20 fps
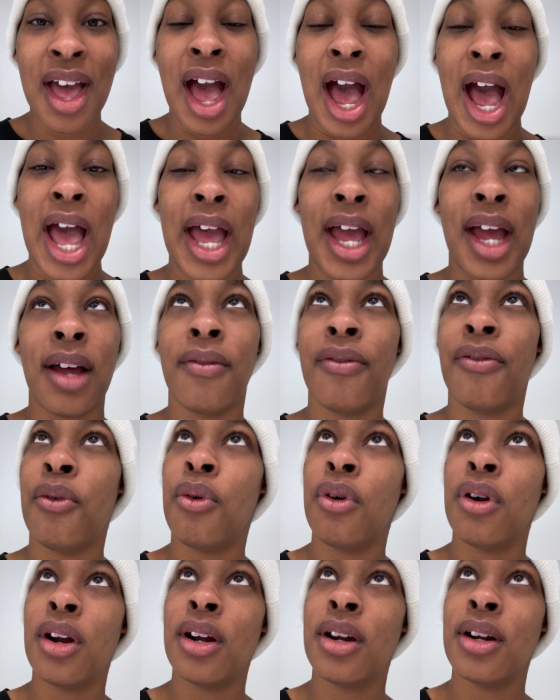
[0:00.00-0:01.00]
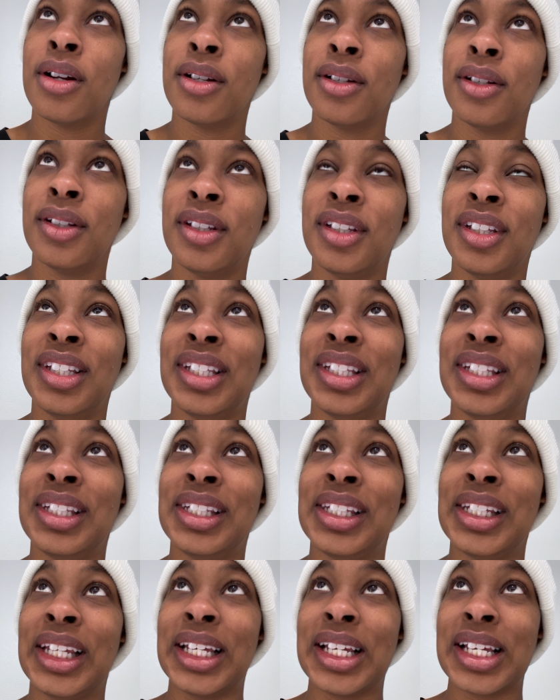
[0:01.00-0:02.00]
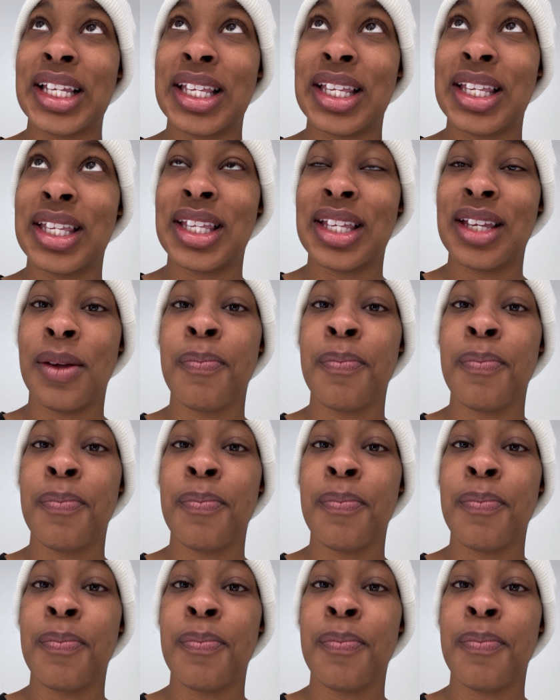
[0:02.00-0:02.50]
I had 4, 6.